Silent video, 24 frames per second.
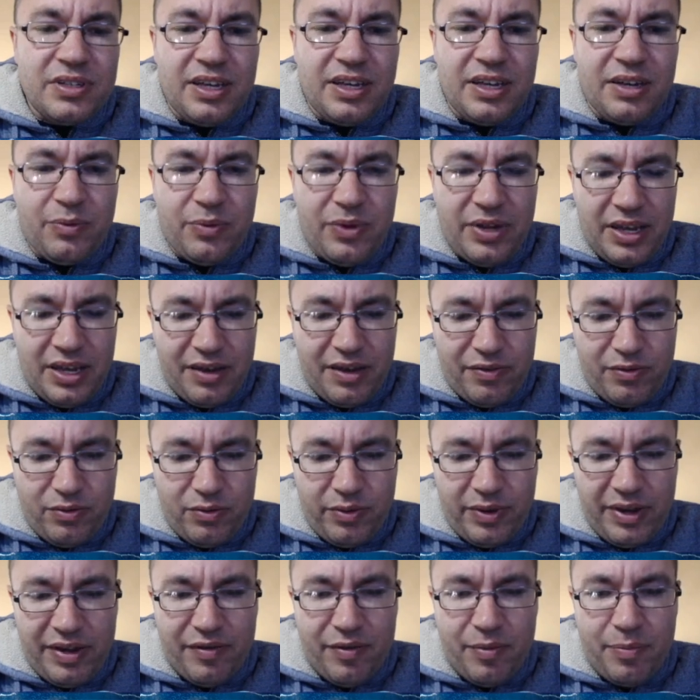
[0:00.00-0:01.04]
And we have
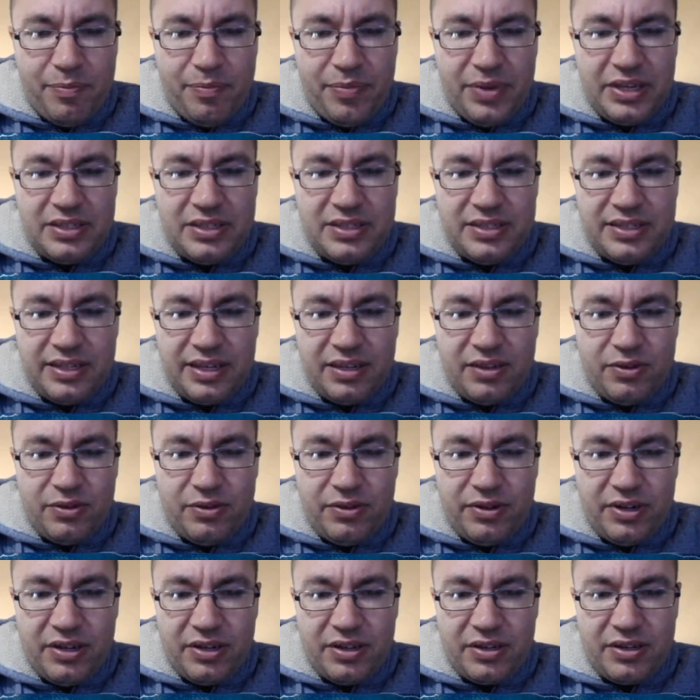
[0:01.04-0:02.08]
a base set
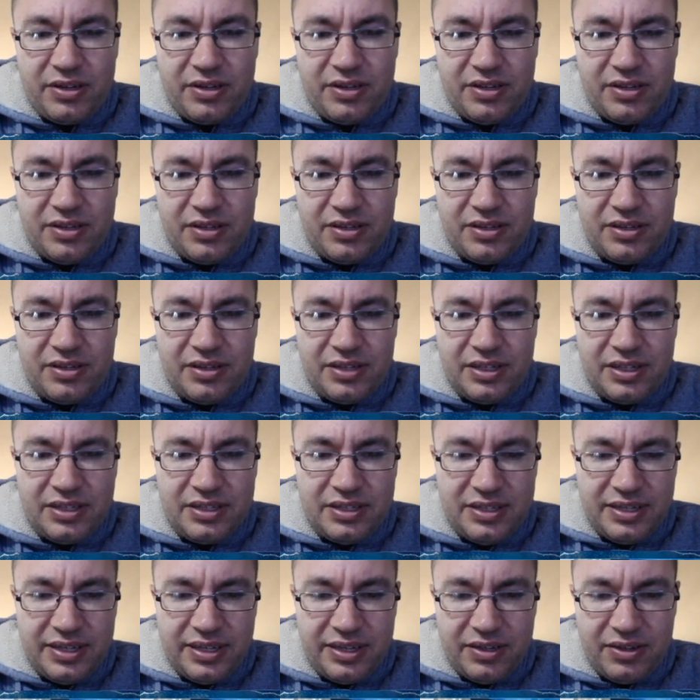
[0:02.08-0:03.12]
Glurak.
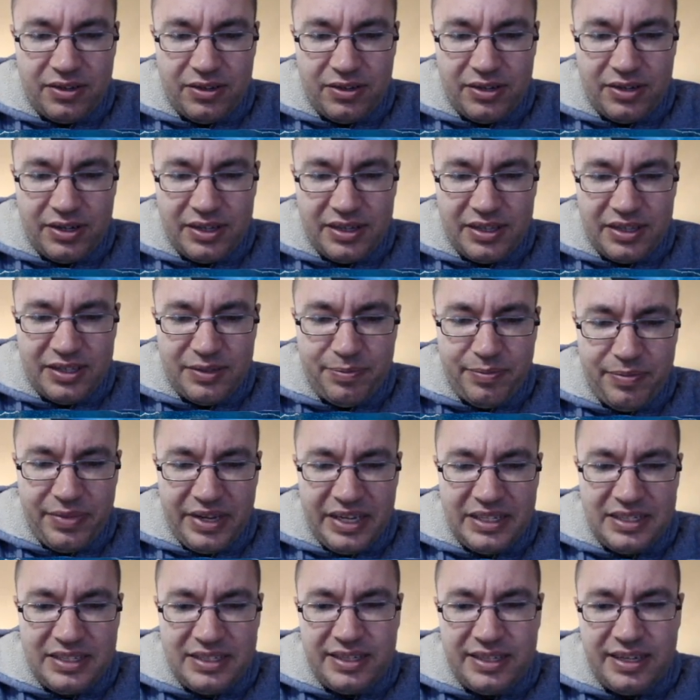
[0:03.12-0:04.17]
Let's take a look at this
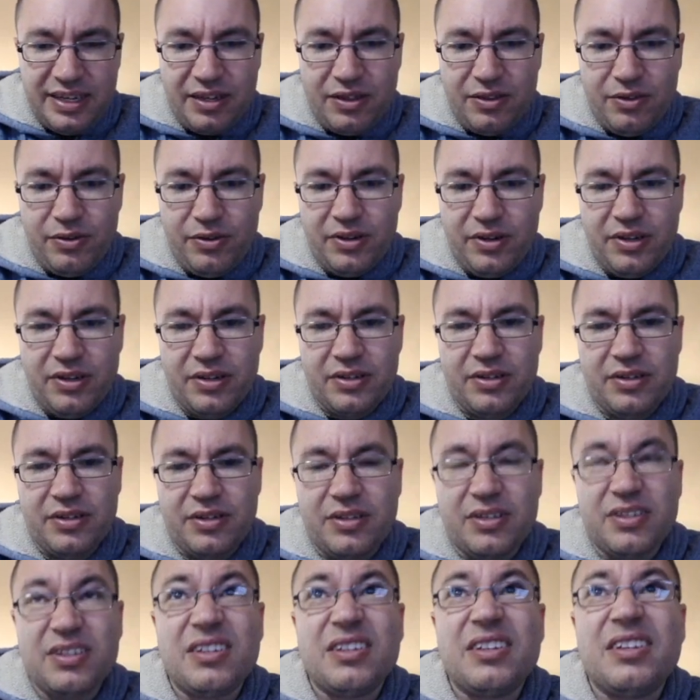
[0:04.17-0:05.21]
base set
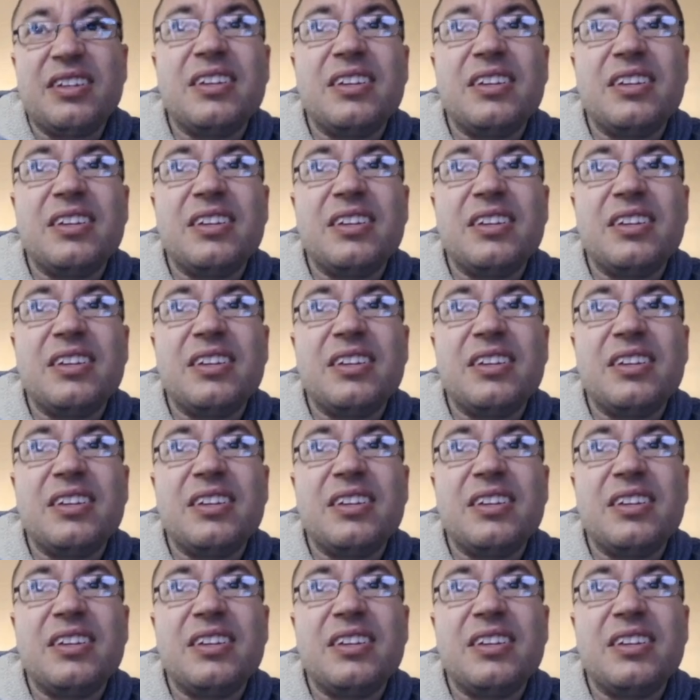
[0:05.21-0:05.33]
Glurak.